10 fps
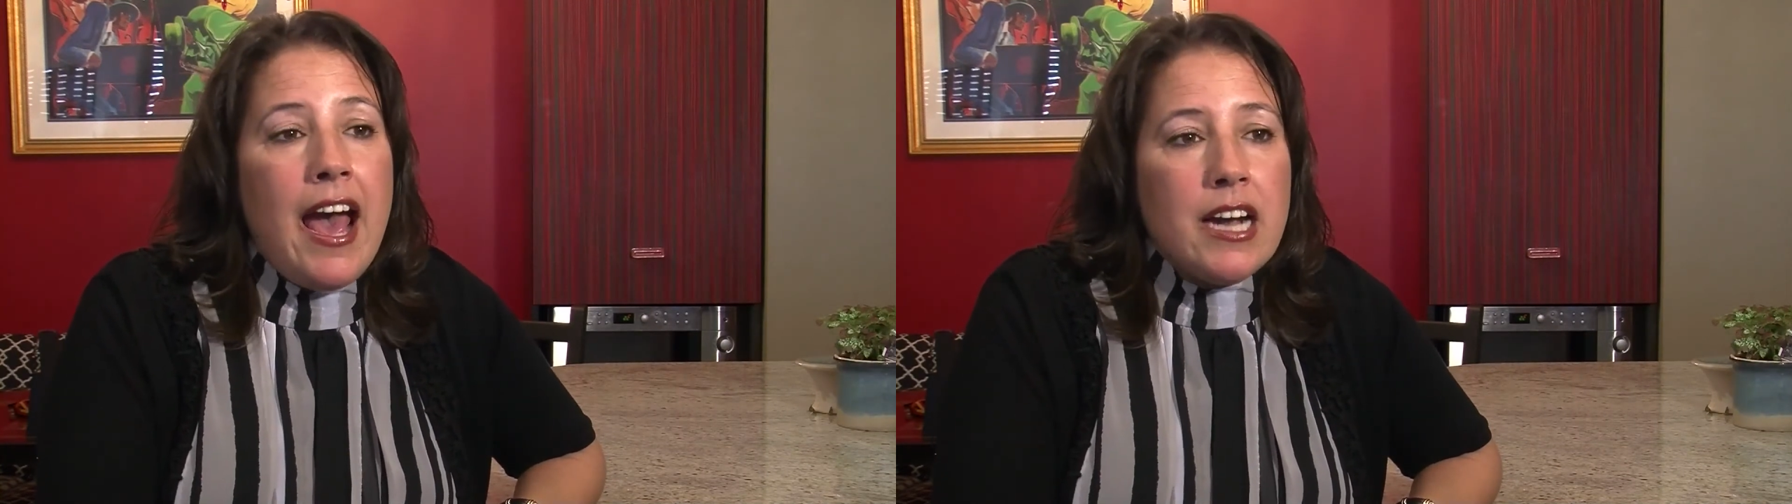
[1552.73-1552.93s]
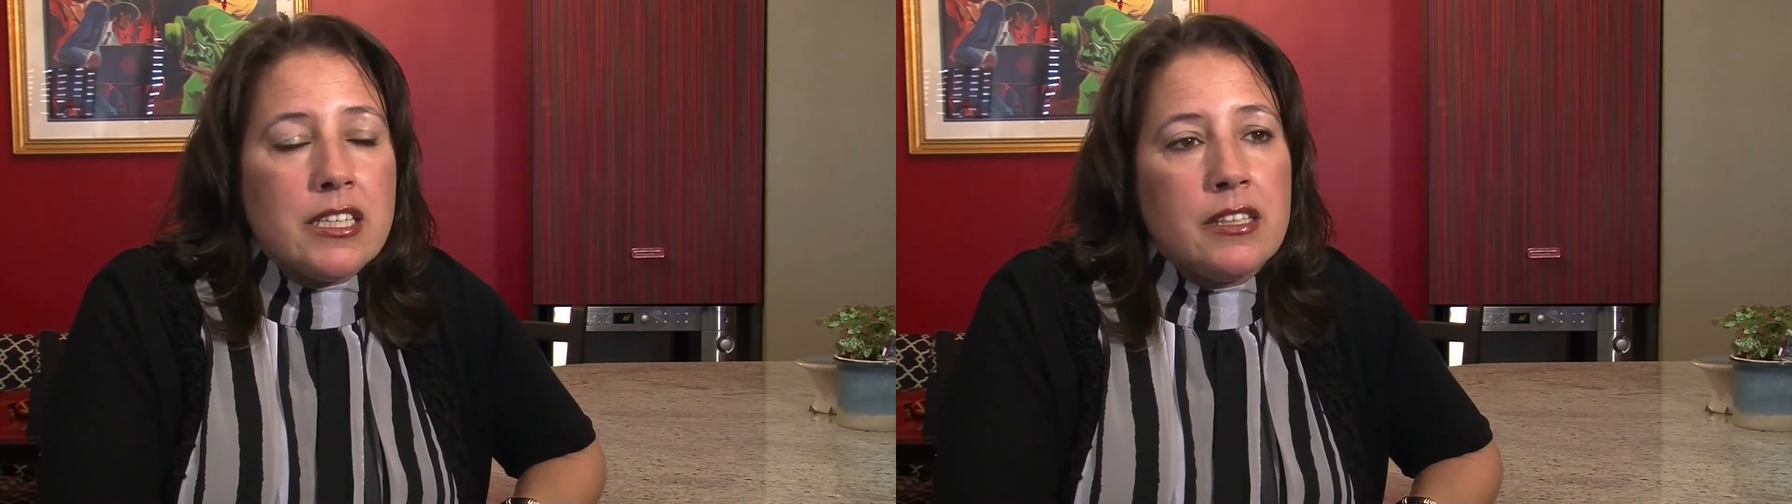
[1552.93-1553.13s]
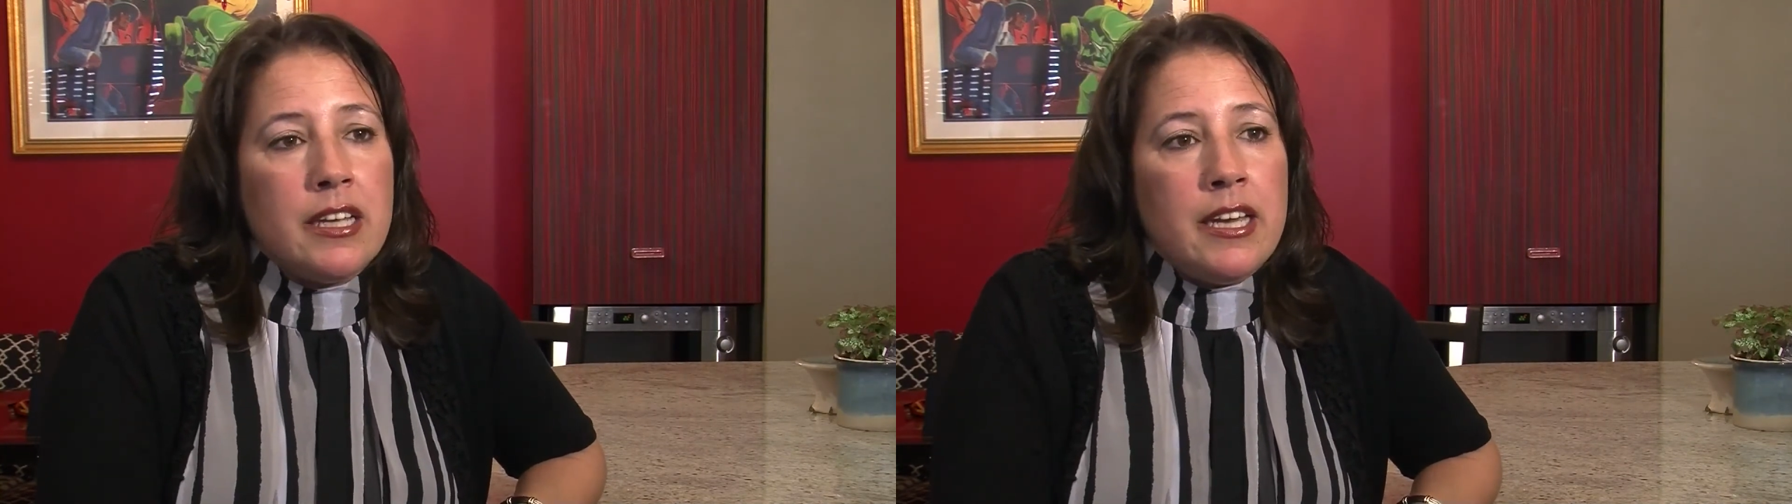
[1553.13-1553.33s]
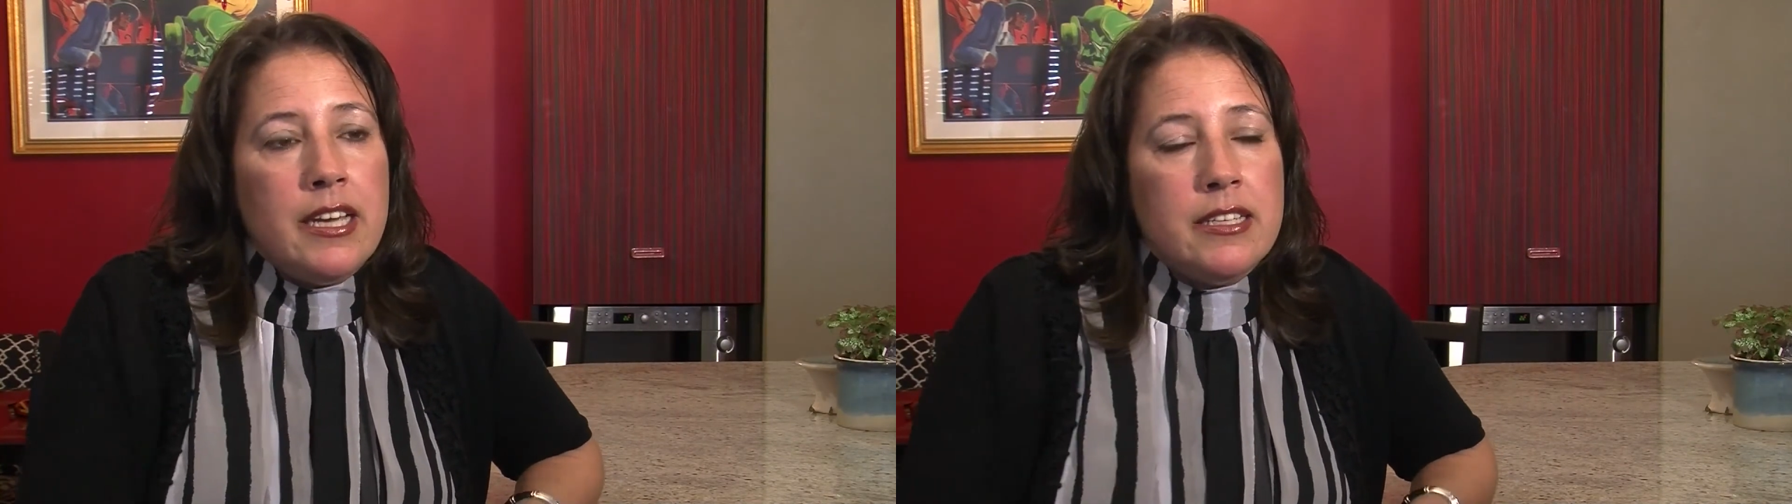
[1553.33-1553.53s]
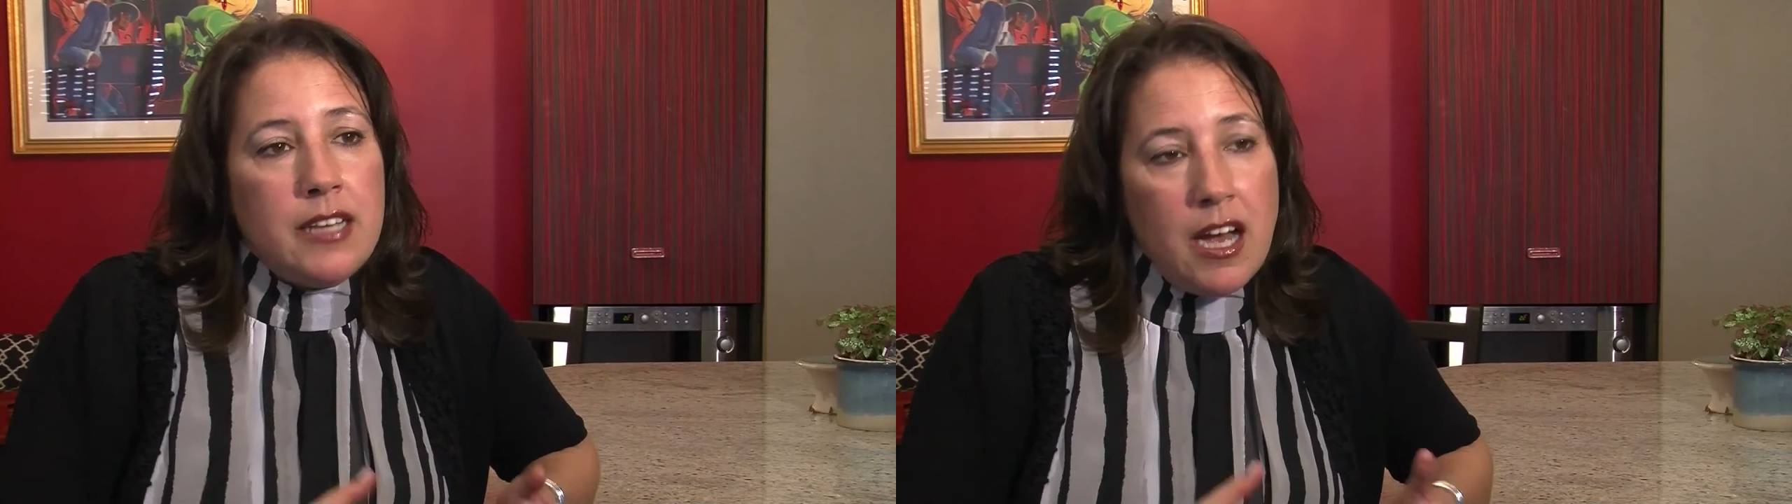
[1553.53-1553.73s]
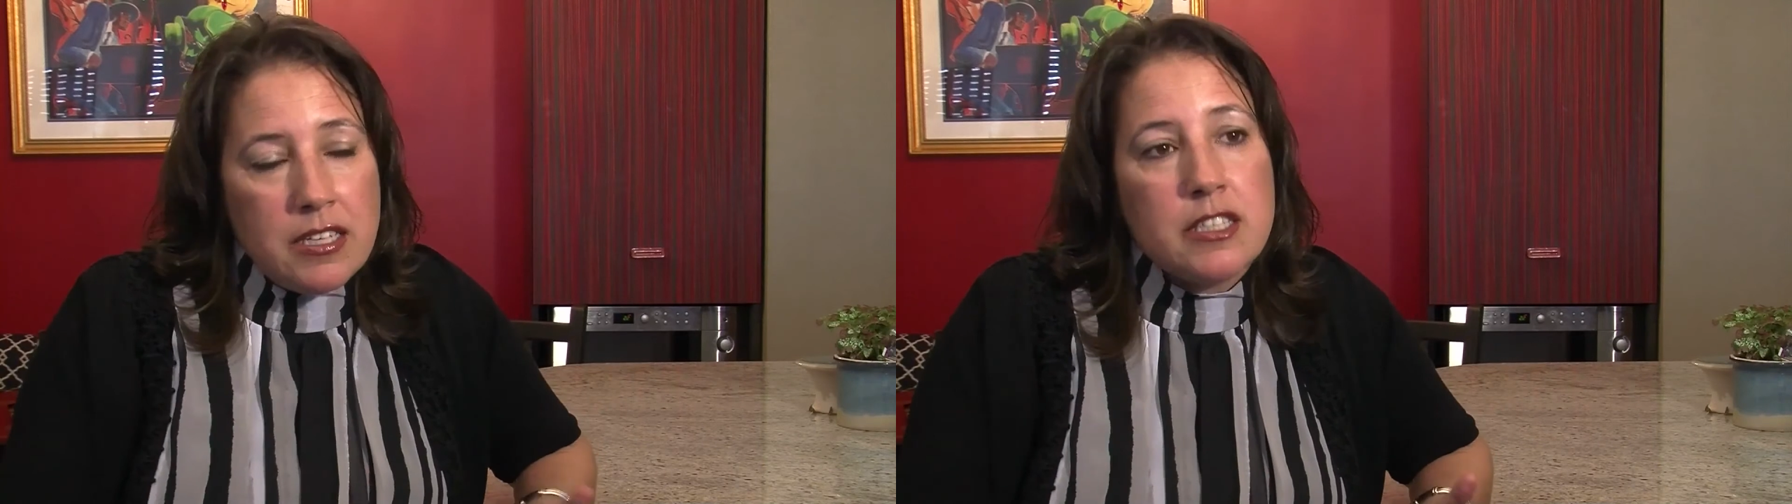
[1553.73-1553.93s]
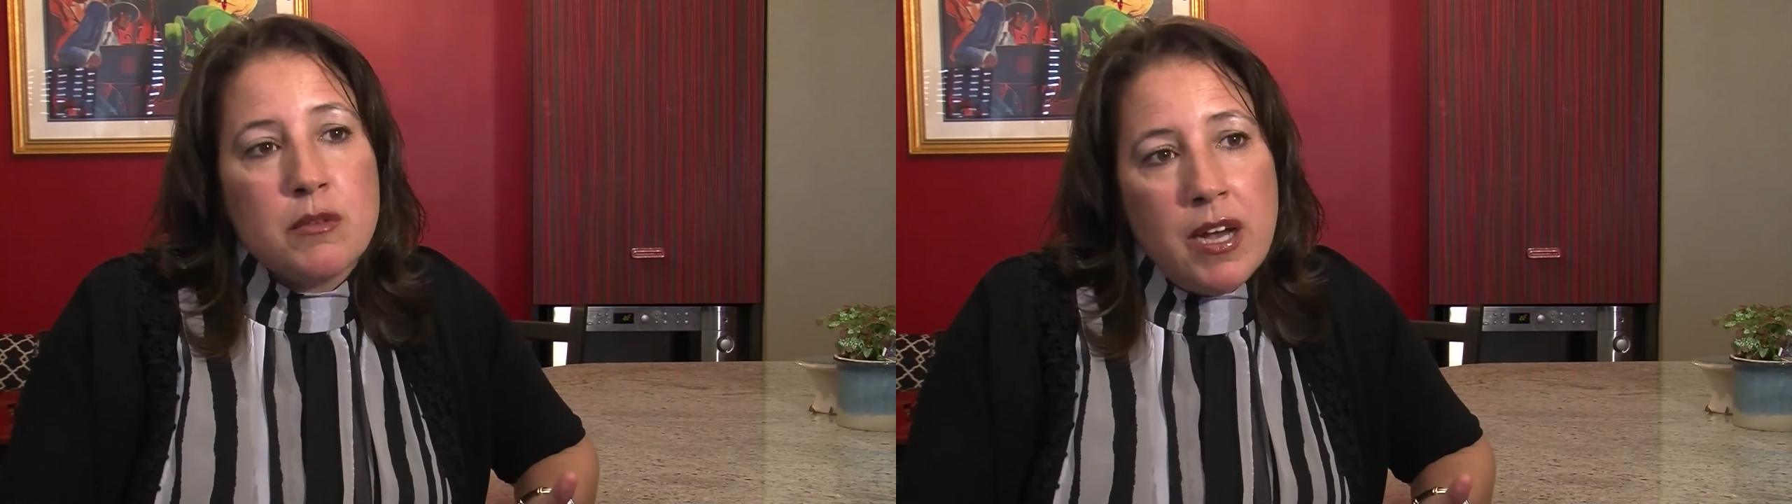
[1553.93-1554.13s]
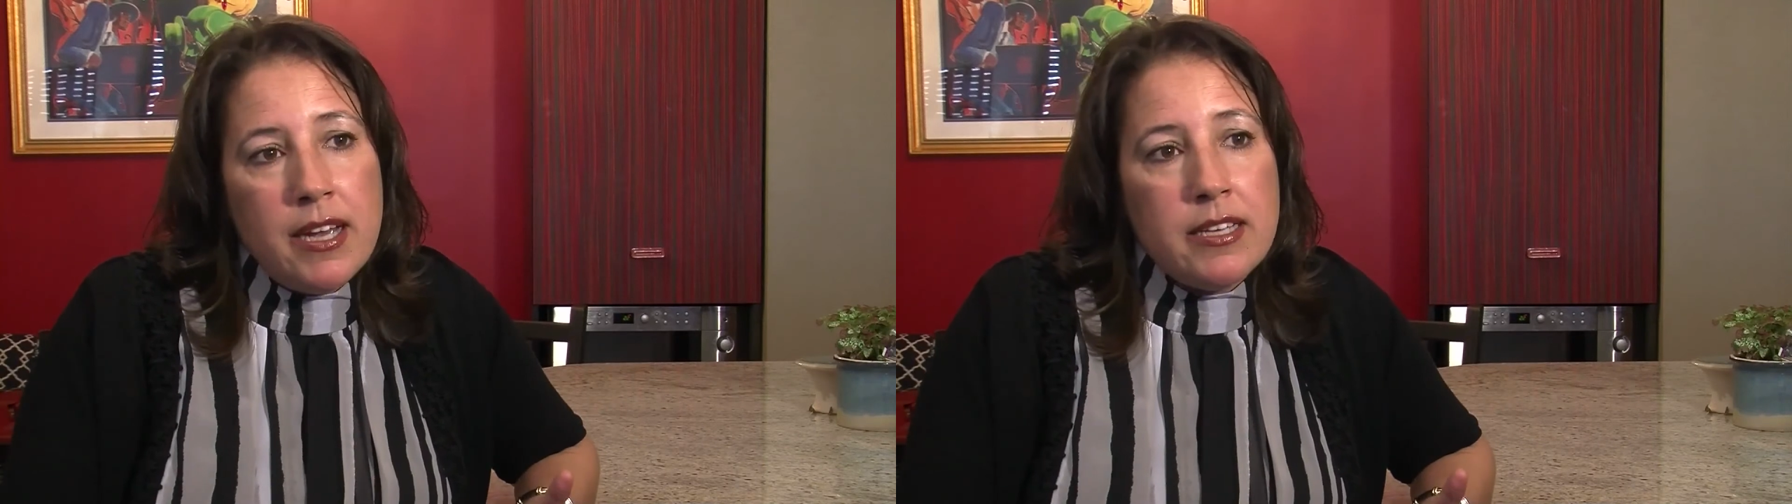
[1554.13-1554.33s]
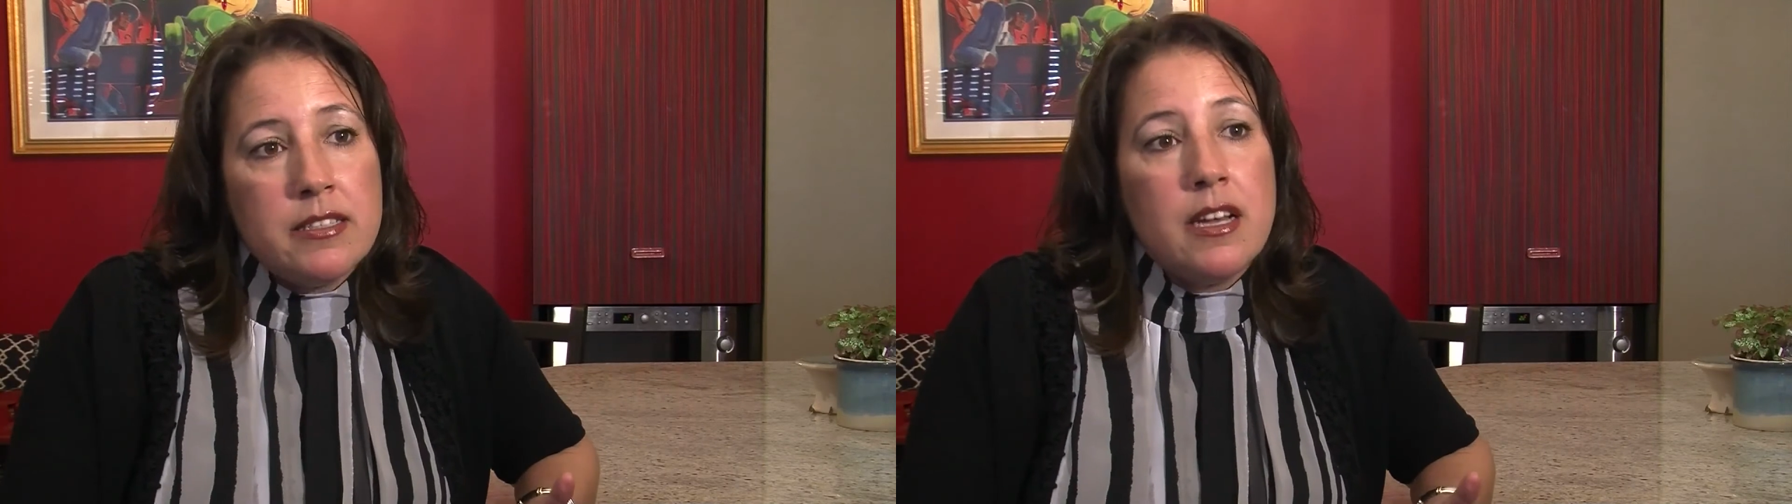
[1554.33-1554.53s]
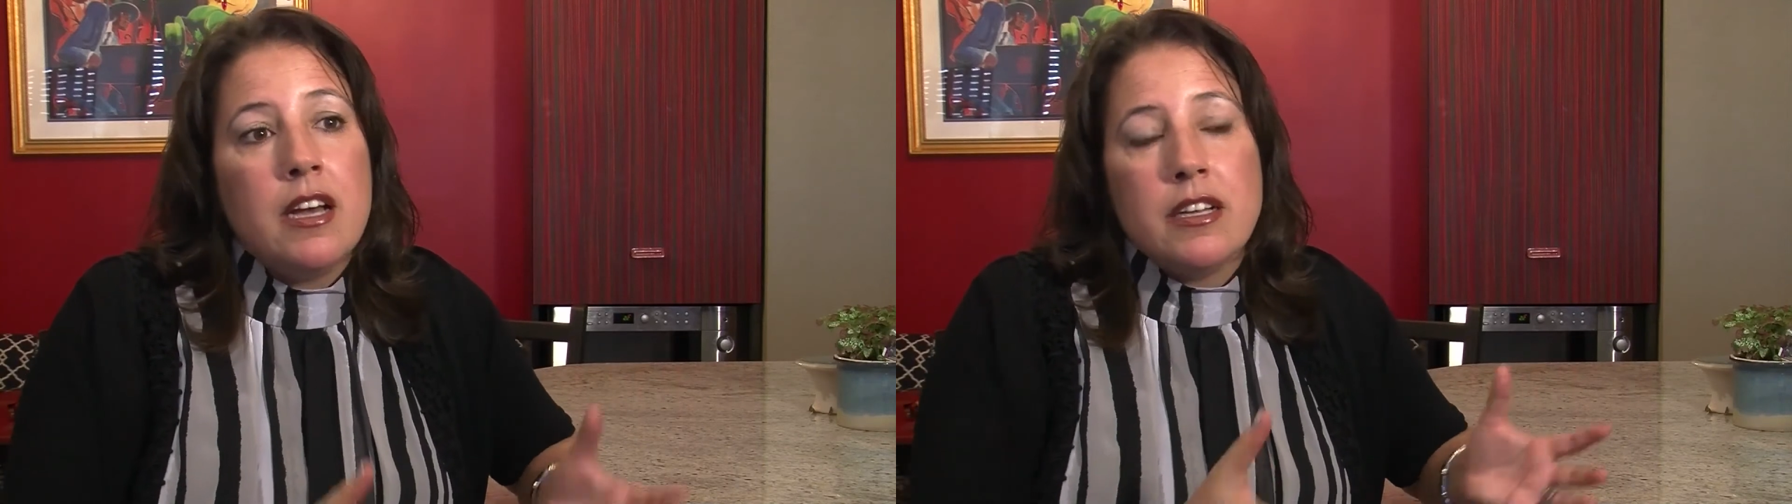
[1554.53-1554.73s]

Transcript: actually is customized